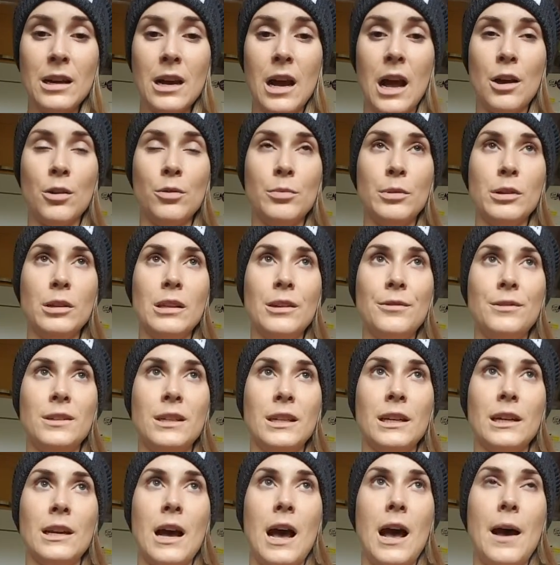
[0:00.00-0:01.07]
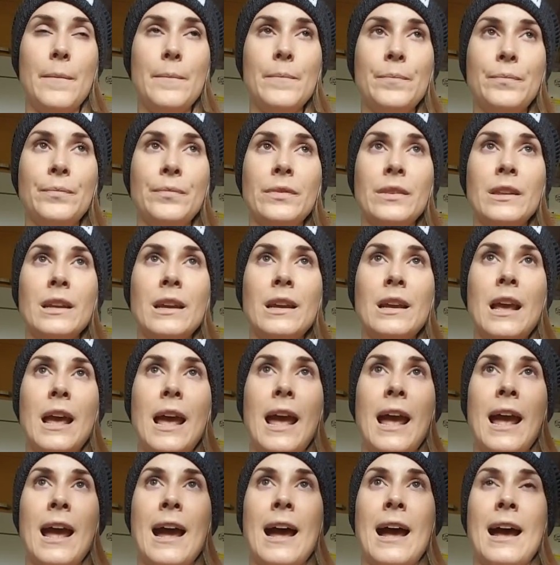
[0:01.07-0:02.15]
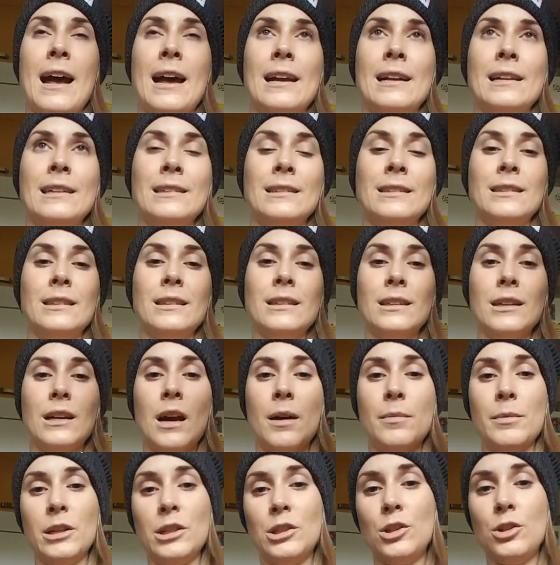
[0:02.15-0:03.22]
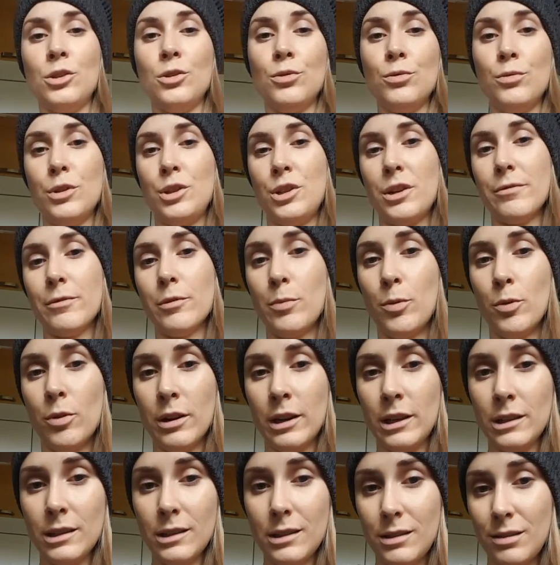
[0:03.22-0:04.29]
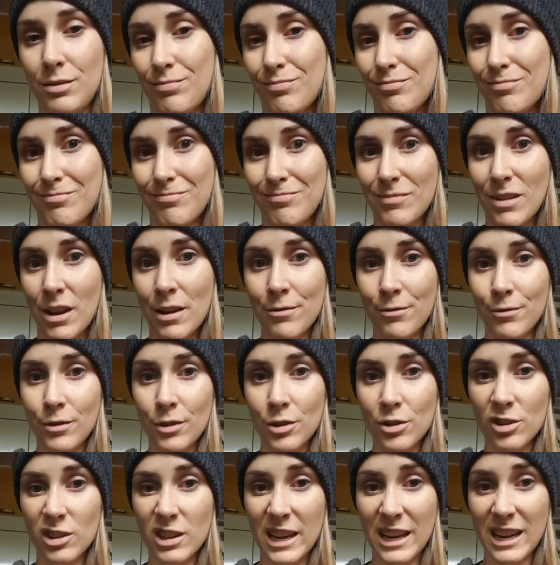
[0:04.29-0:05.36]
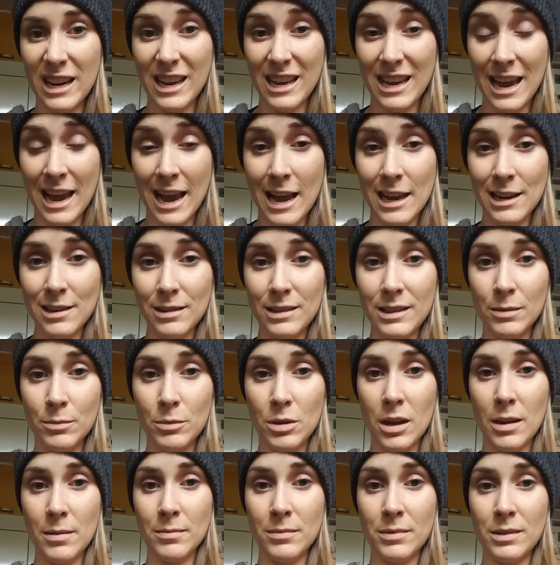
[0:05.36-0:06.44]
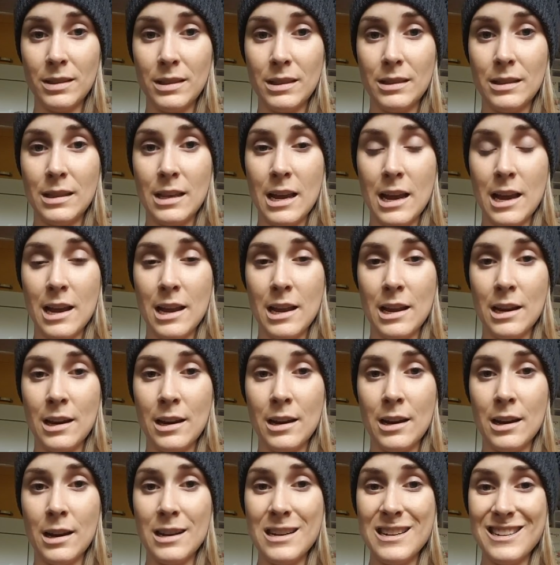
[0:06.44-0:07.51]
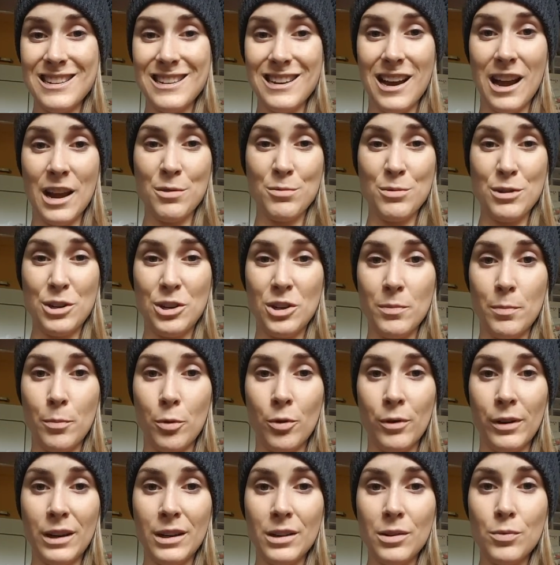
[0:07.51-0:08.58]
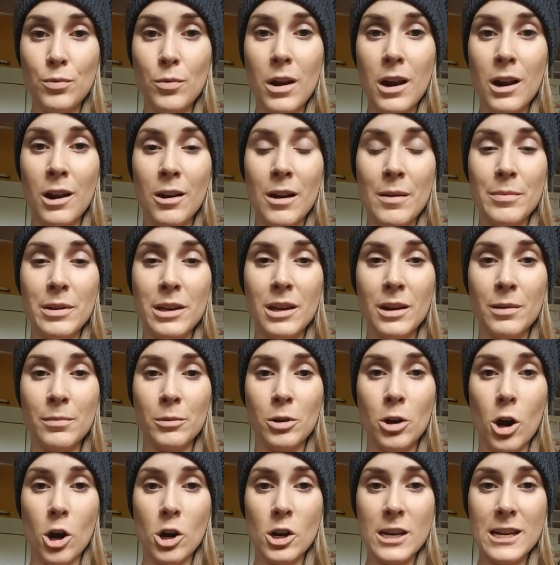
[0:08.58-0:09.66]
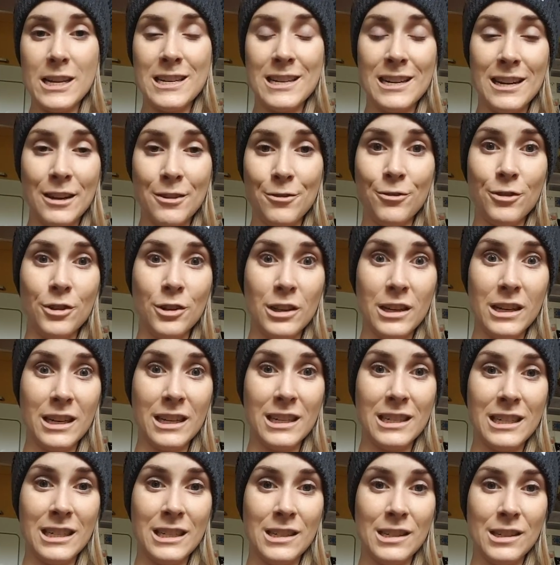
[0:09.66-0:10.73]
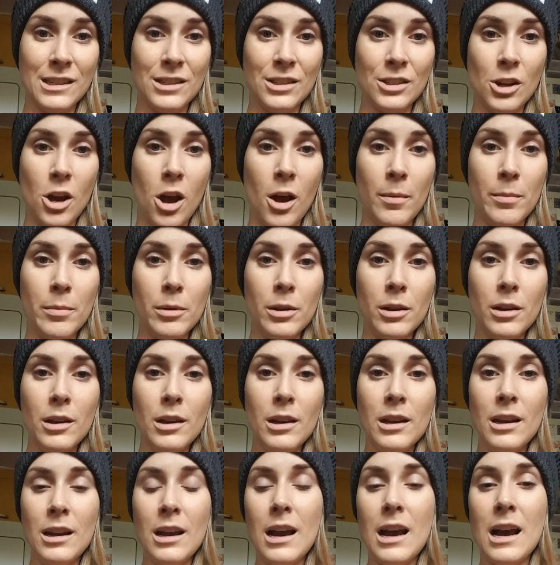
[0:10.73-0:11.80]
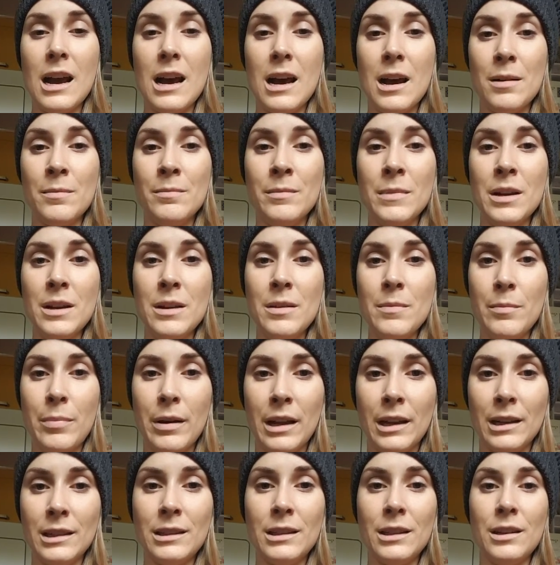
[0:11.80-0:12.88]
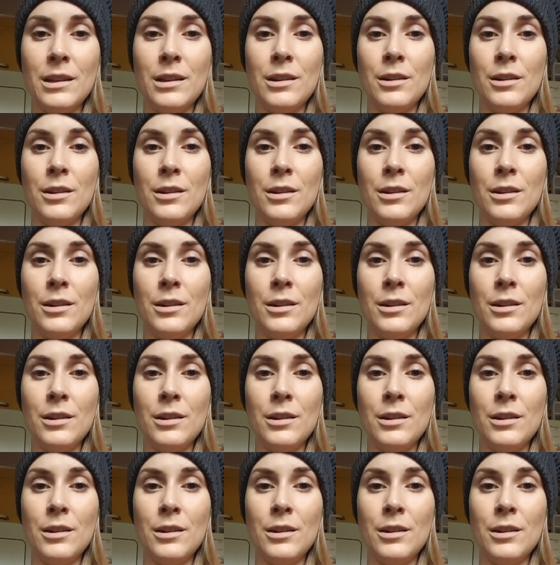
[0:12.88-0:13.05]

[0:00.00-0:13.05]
I will be lifting it up and coming to whichever point I feel like I can. Sometimes then I reach a point where I become guarded and I feel like I need to stop. But